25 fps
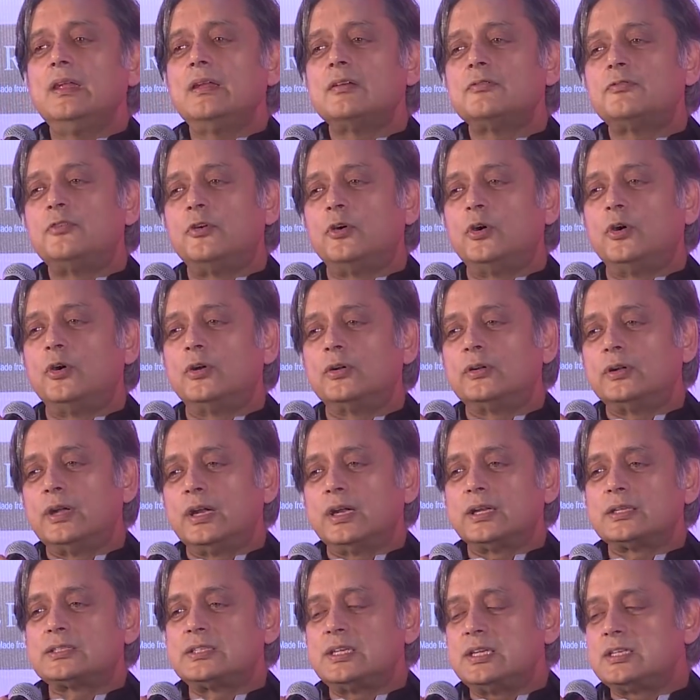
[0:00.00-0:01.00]
for
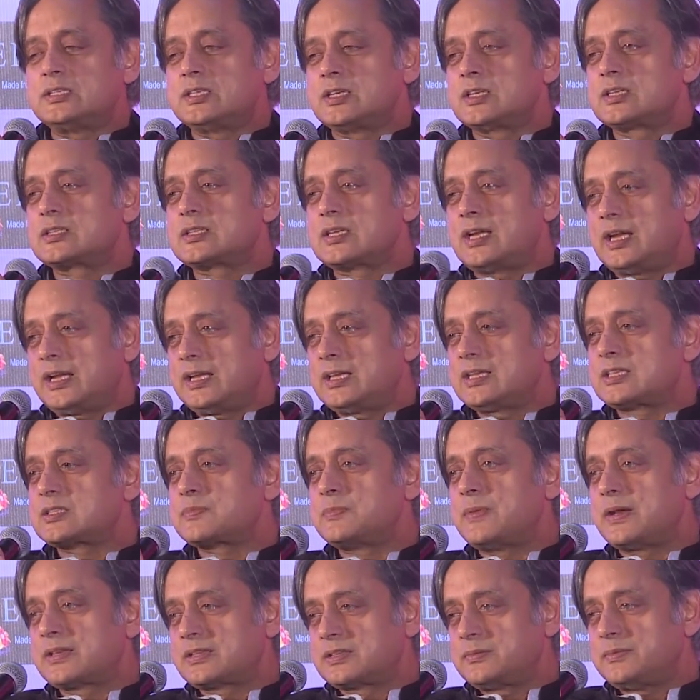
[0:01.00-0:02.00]
teaching science,
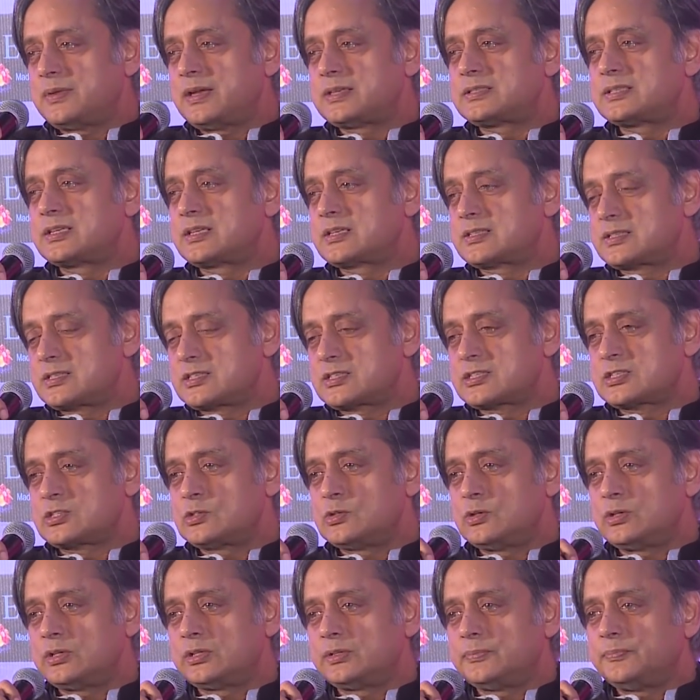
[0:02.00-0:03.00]
mathematics, and
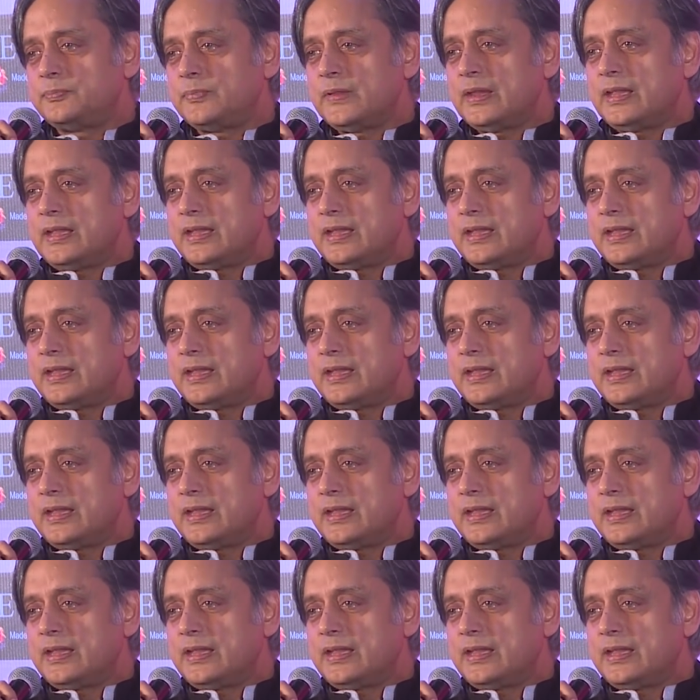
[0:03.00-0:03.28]
so on